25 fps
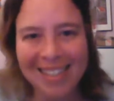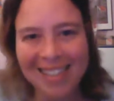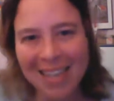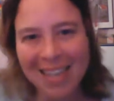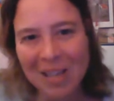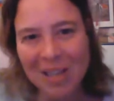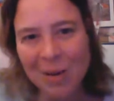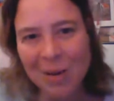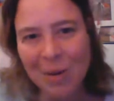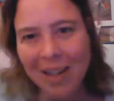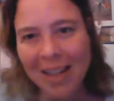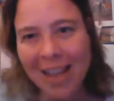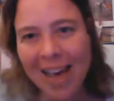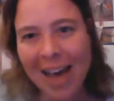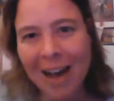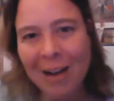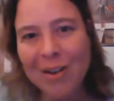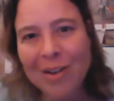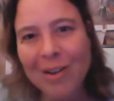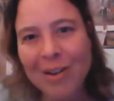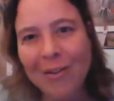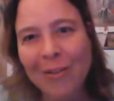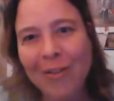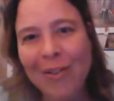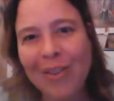And you allow
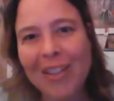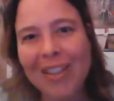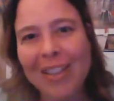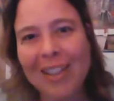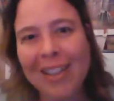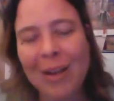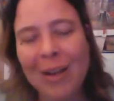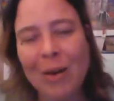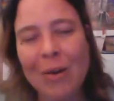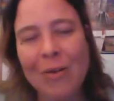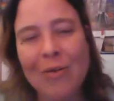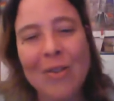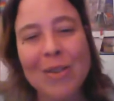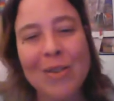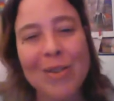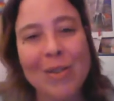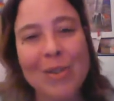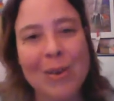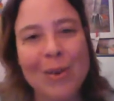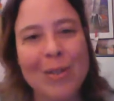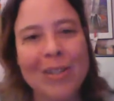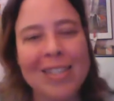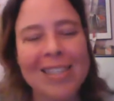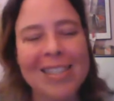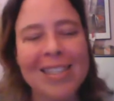it to fill you if you
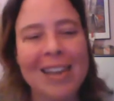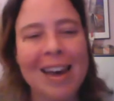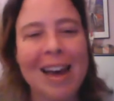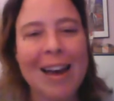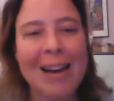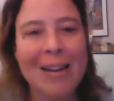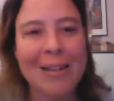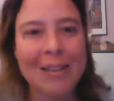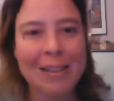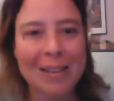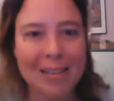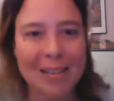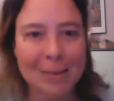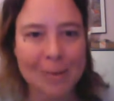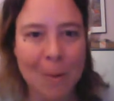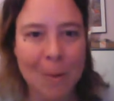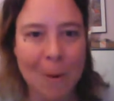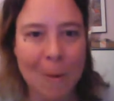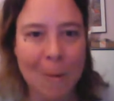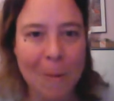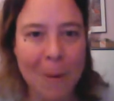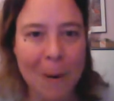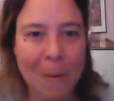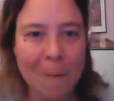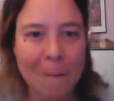so desire in this
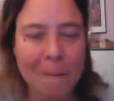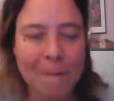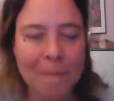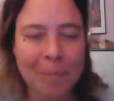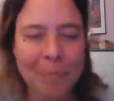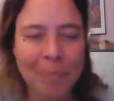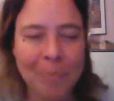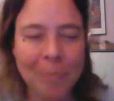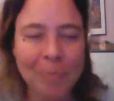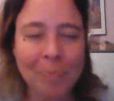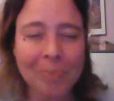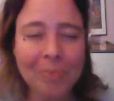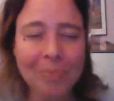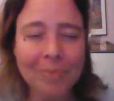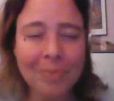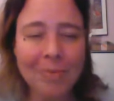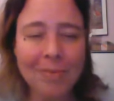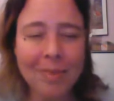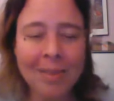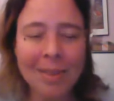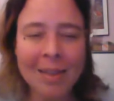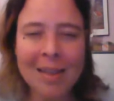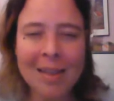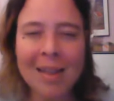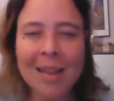moment.
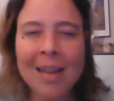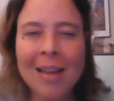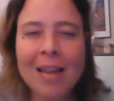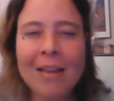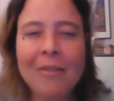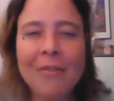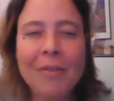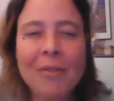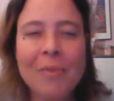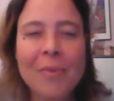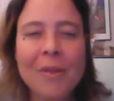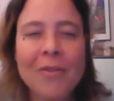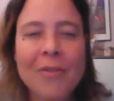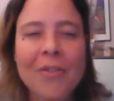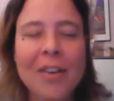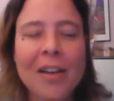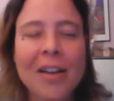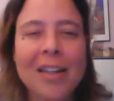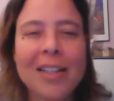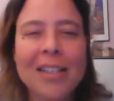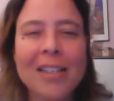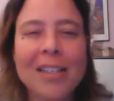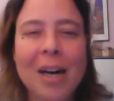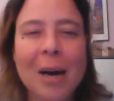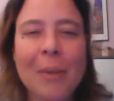From the
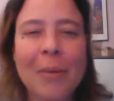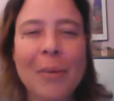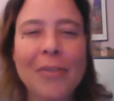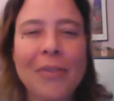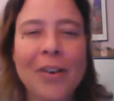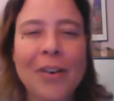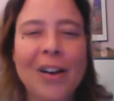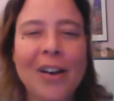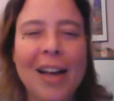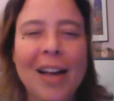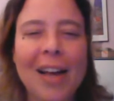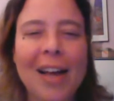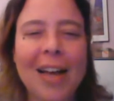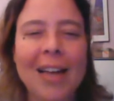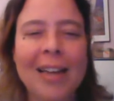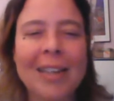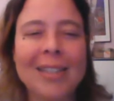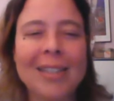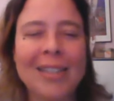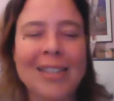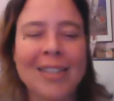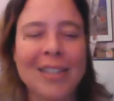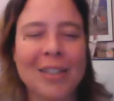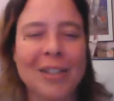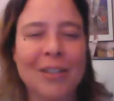very top of your
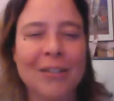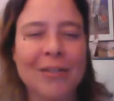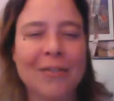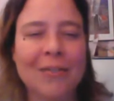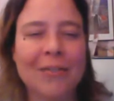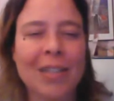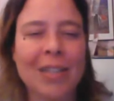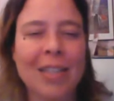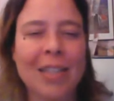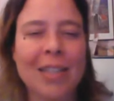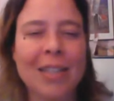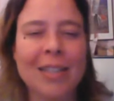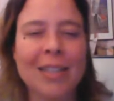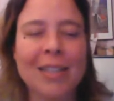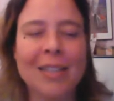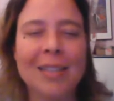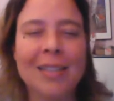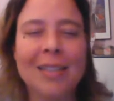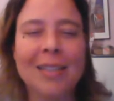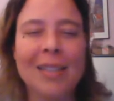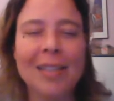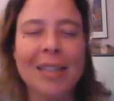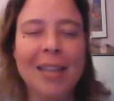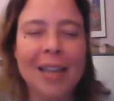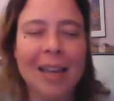head to your feet,
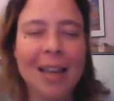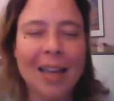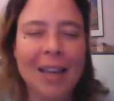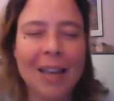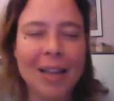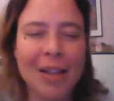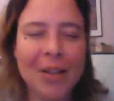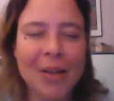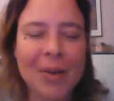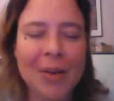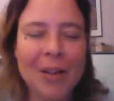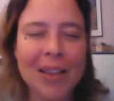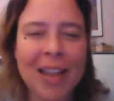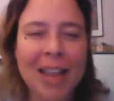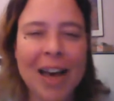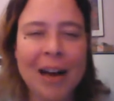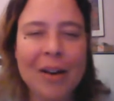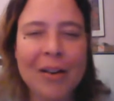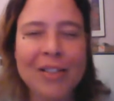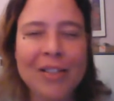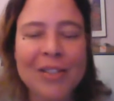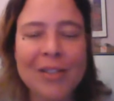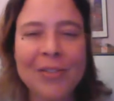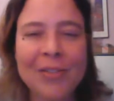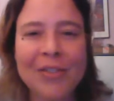you allow
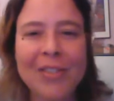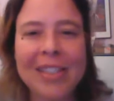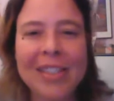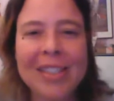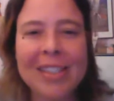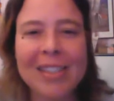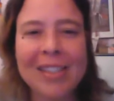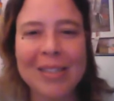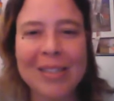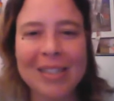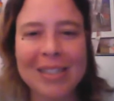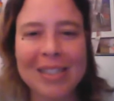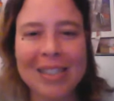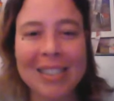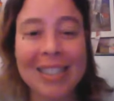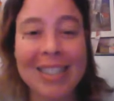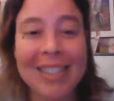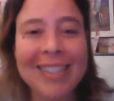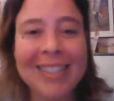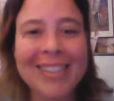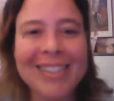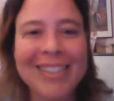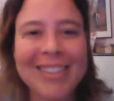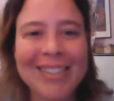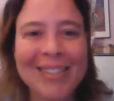it to fill you, to
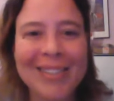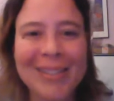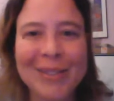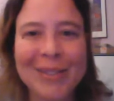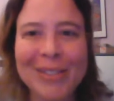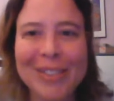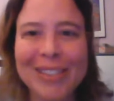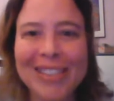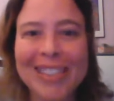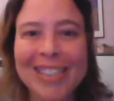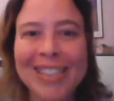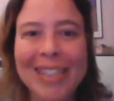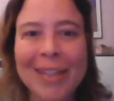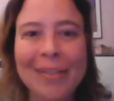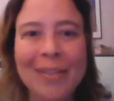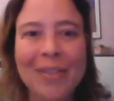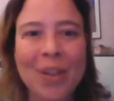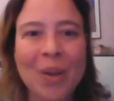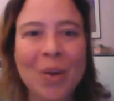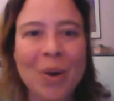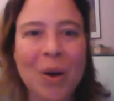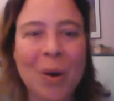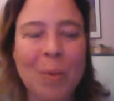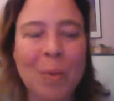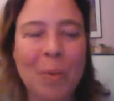teach you, to give
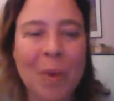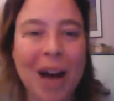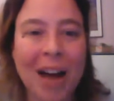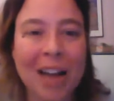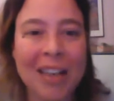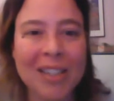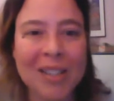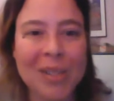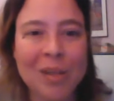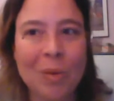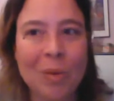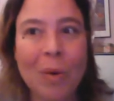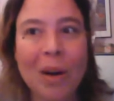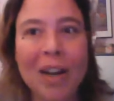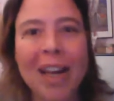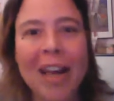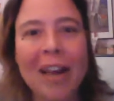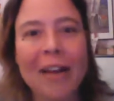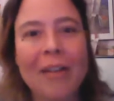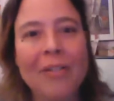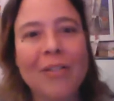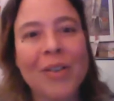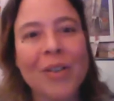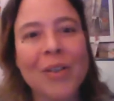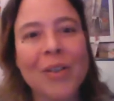you compassion,
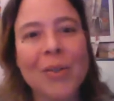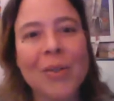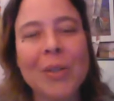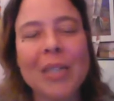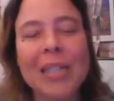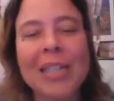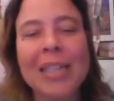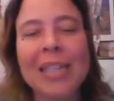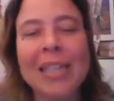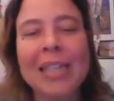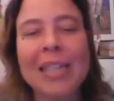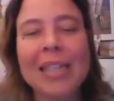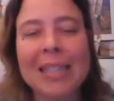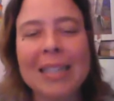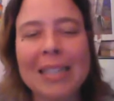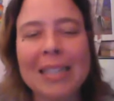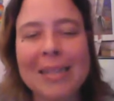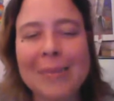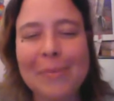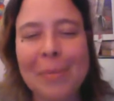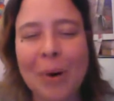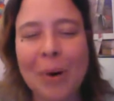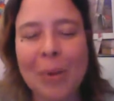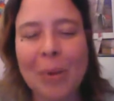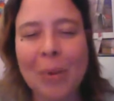whatever you need in
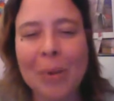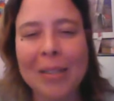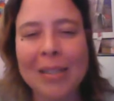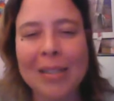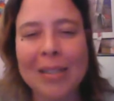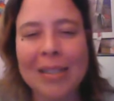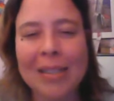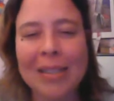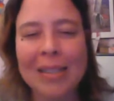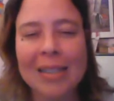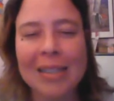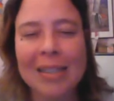this moment.